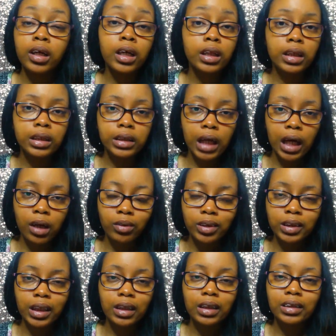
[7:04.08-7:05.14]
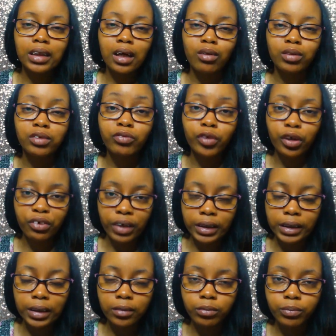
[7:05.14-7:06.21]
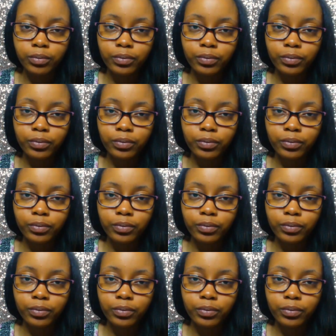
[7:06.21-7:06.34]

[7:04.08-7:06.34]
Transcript: look at these titles and take these titles for granted.